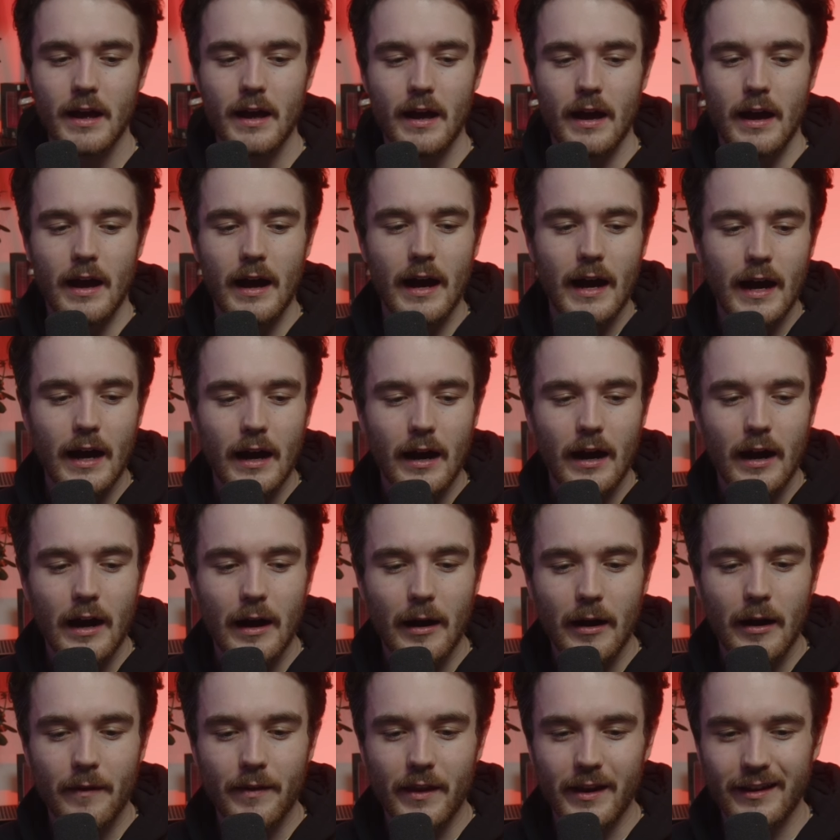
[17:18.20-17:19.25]

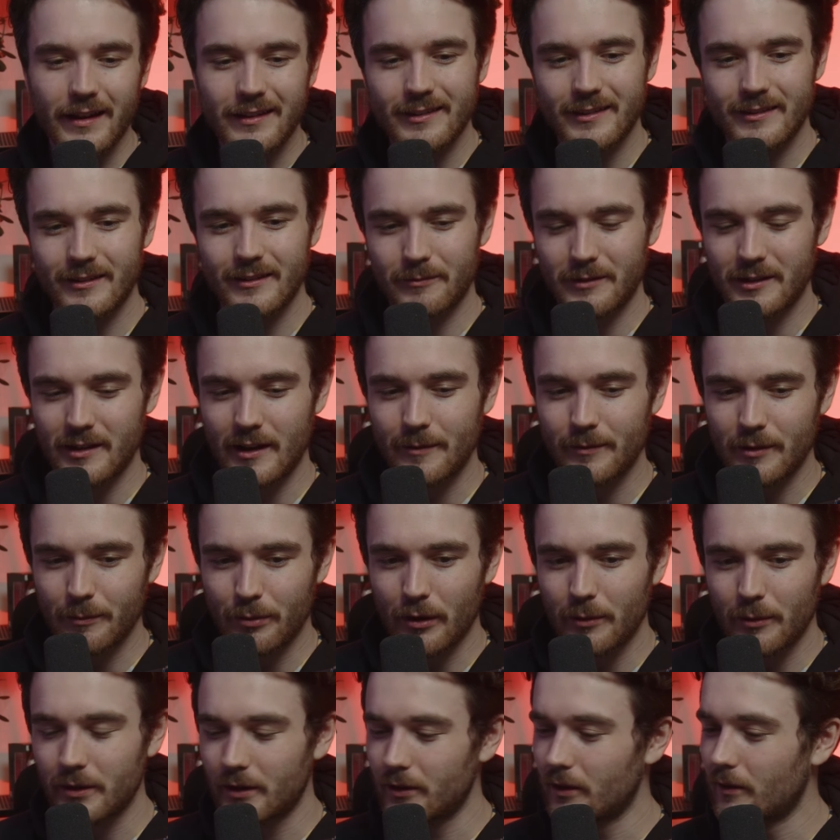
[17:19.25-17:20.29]
Uh, the next team to
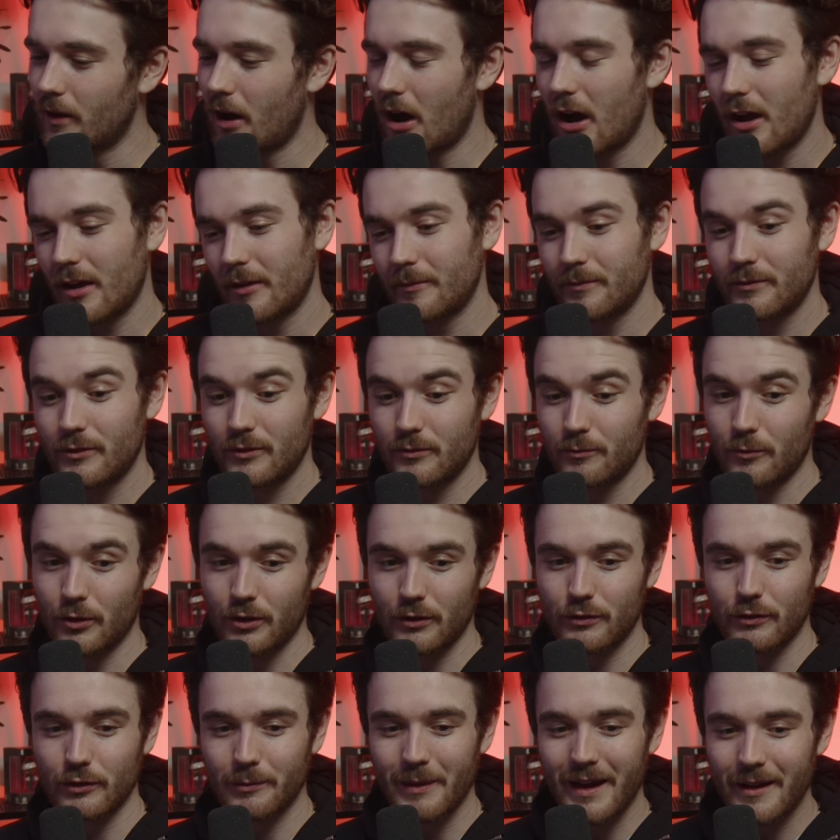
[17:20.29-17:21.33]
probably I want to
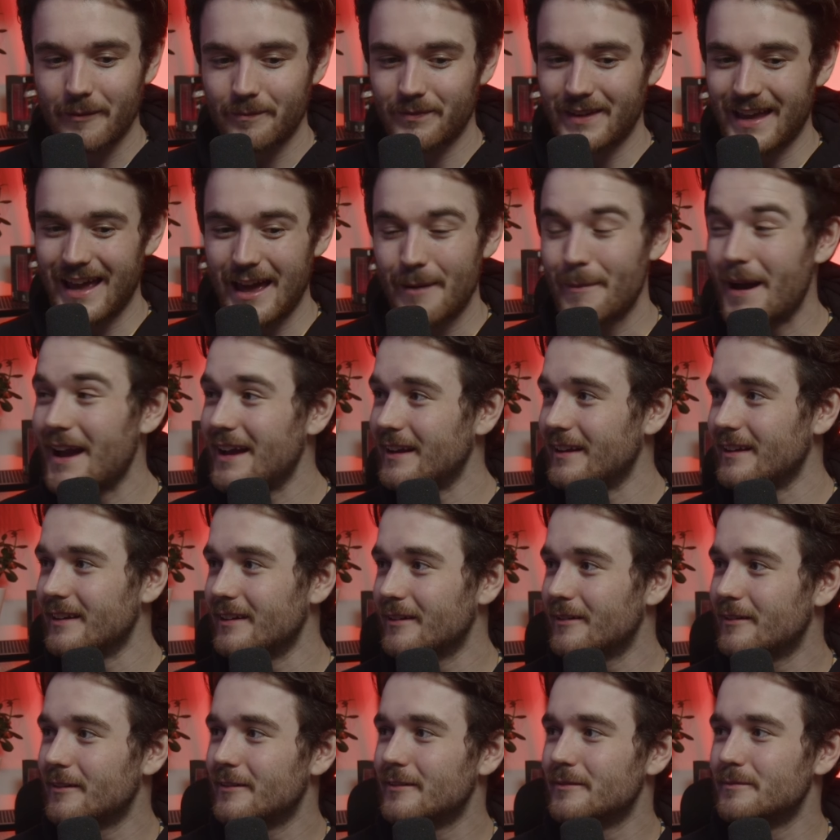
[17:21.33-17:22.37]
talk about
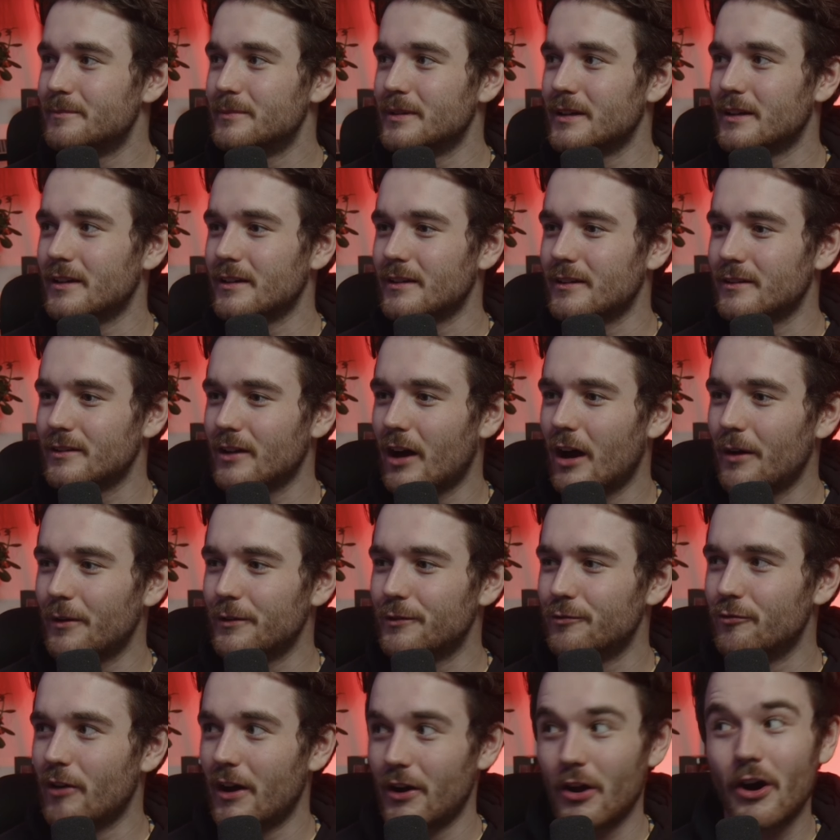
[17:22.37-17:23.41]
M80 mm. because I
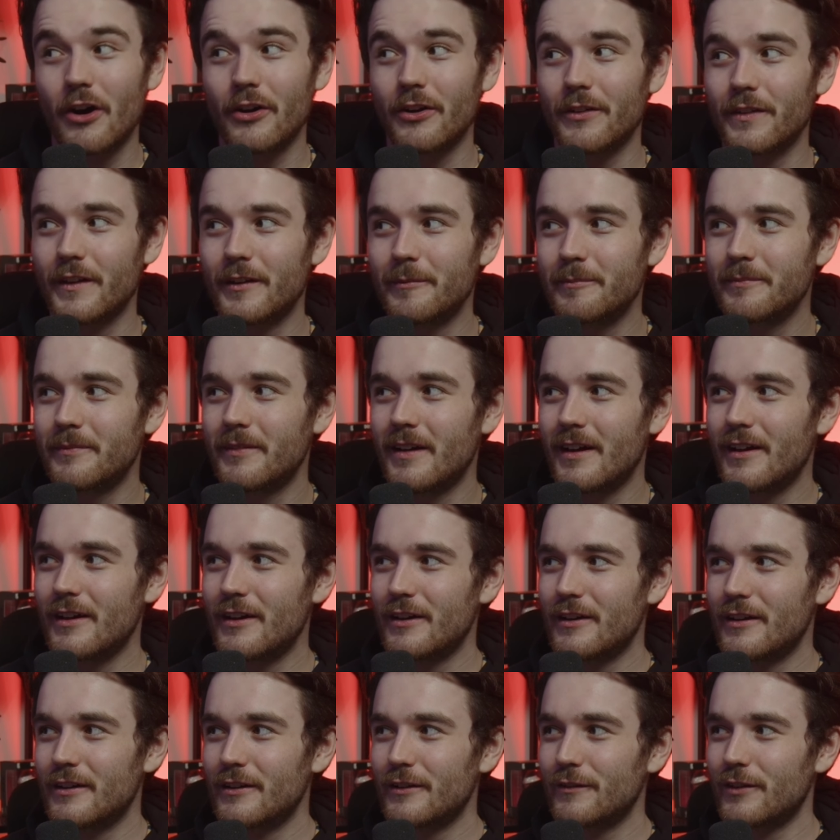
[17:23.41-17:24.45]
was red hot on them.
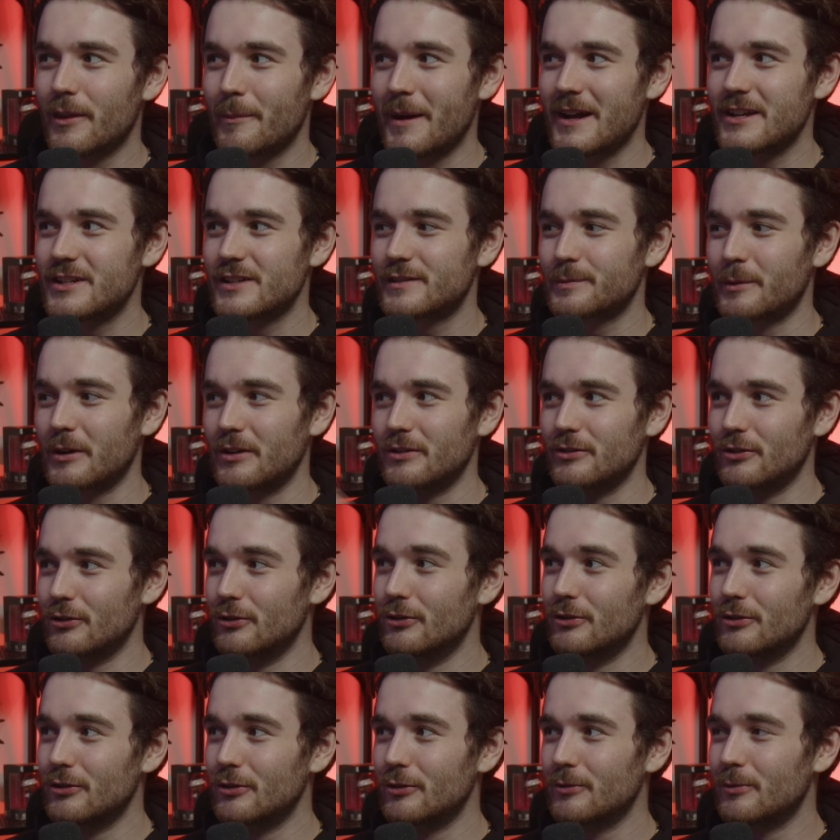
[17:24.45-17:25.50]
Yeah, for the major spot. I was
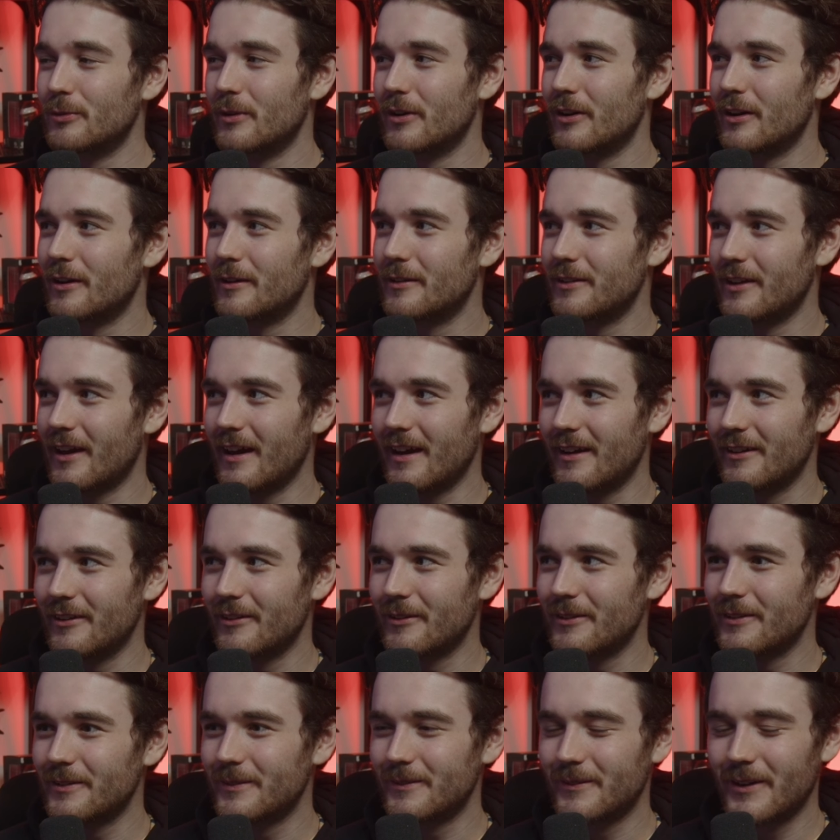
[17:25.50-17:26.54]
you cool. were yeah,
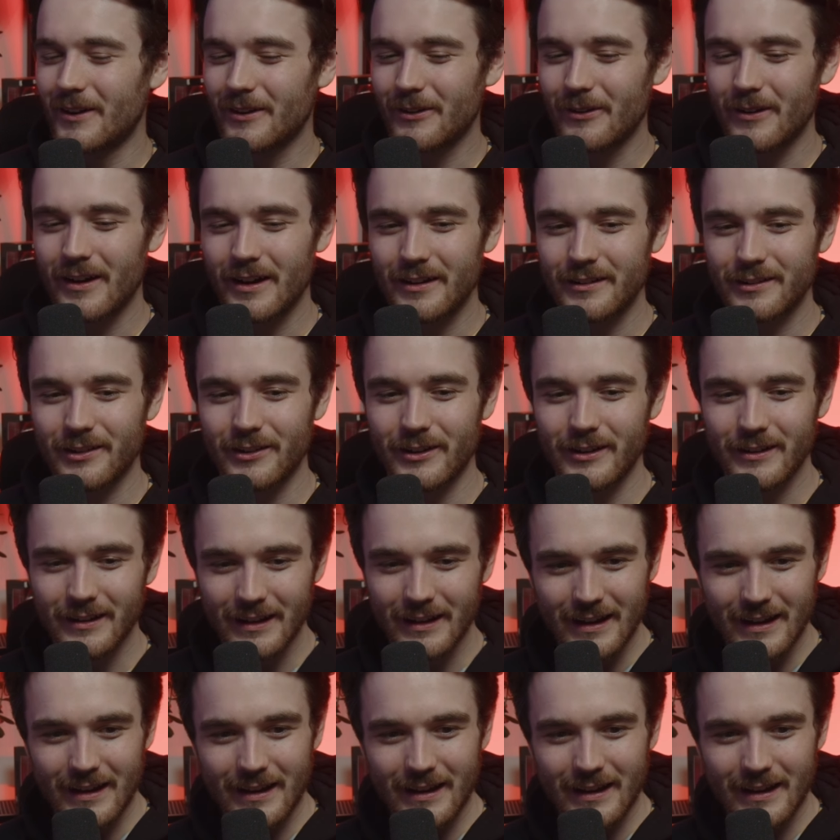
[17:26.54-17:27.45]
you weren't quite as hot.